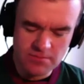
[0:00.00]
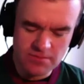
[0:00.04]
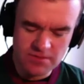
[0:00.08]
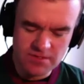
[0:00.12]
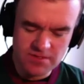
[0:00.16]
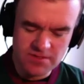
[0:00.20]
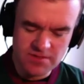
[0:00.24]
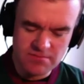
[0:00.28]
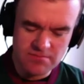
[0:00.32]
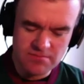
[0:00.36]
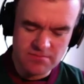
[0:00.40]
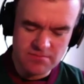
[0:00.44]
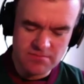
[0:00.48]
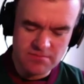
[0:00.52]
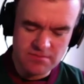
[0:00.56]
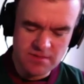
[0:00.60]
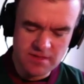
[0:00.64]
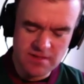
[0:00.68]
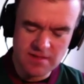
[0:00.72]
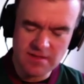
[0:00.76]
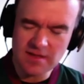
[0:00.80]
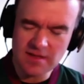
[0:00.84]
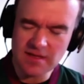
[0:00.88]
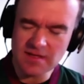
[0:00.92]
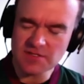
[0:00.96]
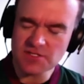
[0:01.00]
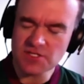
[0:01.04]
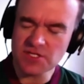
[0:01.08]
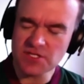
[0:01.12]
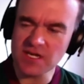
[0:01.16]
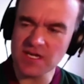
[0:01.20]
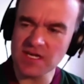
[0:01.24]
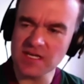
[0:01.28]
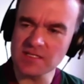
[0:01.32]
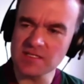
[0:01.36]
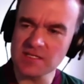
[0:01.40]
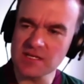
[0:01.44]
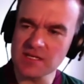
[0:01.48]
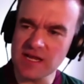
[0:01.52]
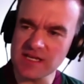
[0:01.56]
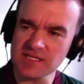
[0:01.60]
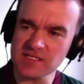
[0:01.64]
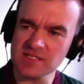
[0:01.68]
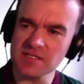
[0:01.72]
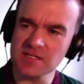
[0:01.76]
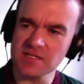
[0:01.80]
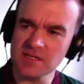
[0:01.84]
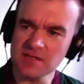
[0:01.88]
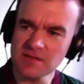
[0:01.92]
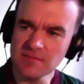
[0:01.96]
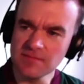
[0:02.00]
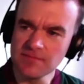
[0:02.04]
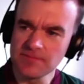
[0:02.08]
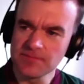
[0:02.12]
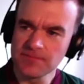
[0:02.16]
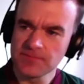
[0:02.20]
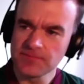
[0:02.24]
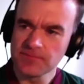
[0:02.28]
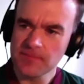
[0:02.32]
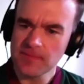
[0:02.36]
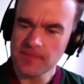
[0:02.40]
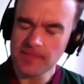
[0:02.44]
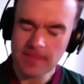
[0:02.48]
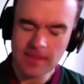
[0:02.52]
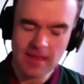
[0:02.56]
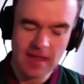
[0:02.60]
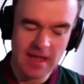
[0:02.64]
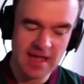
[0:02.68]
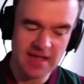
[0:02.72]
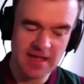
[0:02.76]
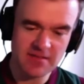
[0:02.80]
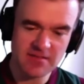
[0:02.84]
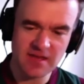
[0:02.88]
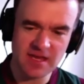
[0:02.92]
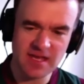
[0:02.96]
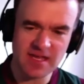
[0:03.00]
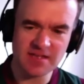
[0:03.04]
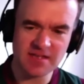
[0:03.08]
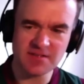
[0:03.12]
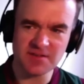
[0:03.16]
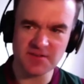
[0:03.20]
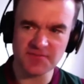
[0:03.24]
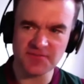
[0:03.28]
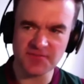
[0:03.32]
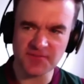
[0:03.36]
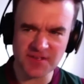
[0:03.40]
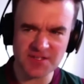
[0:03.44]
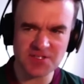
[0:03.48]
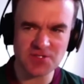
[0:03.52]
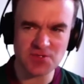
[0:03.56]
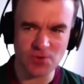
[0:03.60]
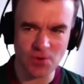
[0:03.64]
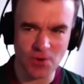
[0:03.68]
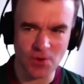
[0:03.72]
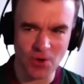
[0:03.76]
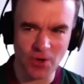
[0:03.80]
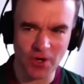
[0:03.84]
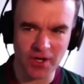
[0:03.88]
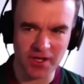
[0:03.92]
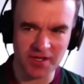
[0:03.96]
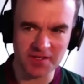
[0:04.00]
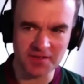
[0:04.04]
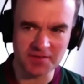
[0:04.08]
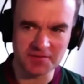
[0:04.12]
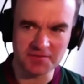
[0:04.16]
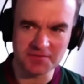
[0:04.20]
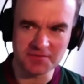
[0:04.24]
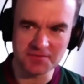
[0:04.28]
with Speeds at Essendon, and then to Fitzroy.